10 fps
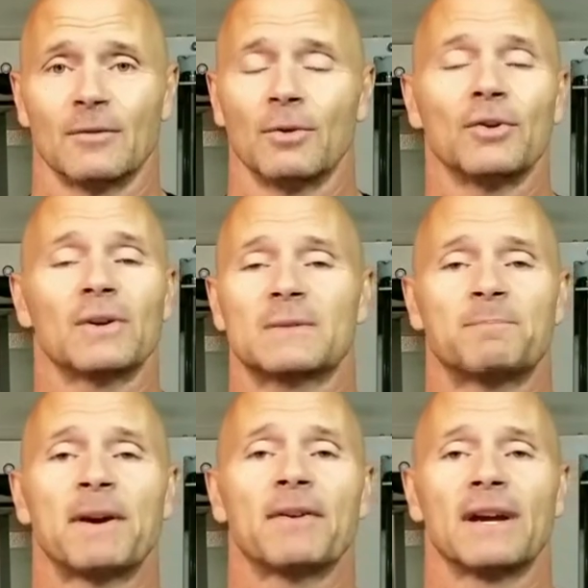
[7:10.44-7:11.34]
Will you
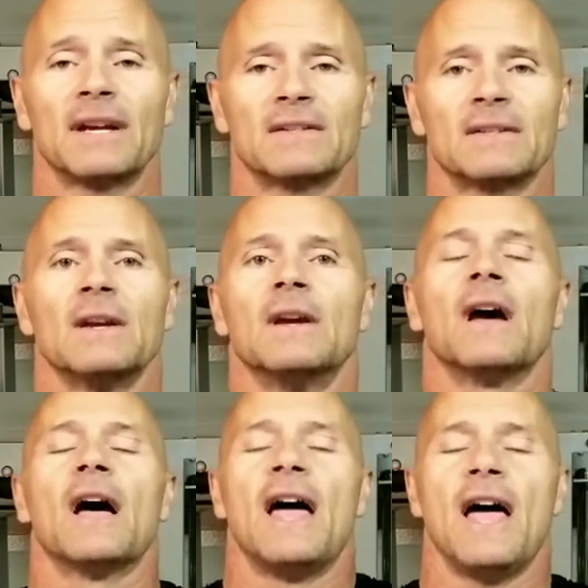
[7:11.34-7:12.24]
experience
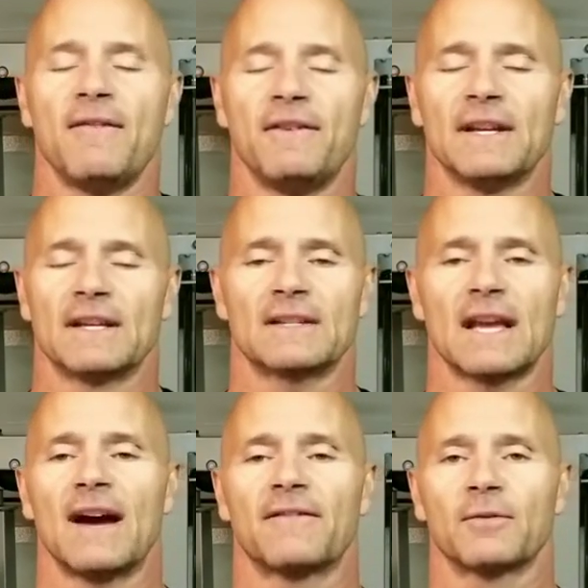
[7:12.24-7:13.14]
a heaviness
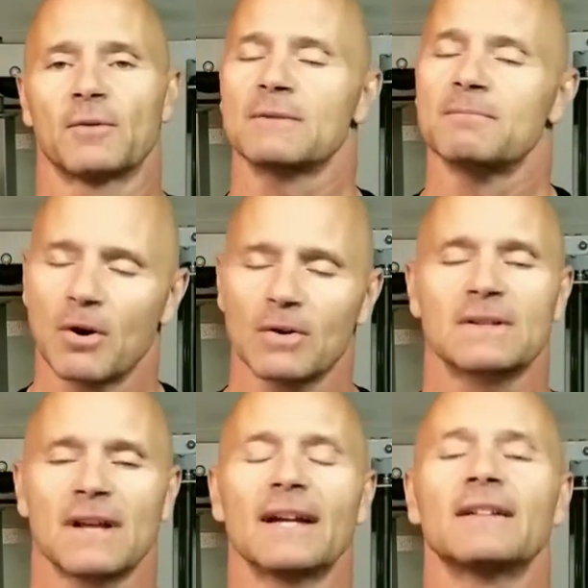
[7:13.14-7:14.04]
afterwards?
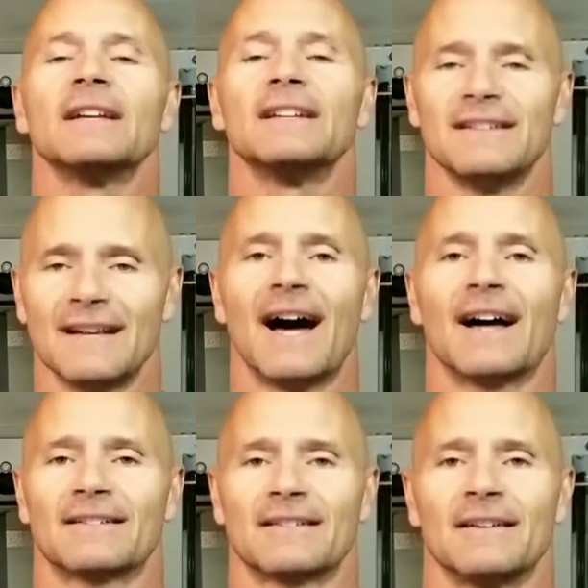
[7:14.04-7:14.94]
Most likely
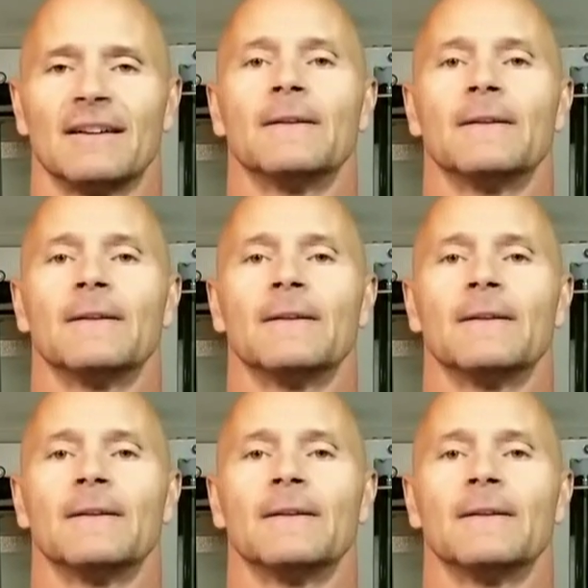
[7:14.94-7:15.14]
not.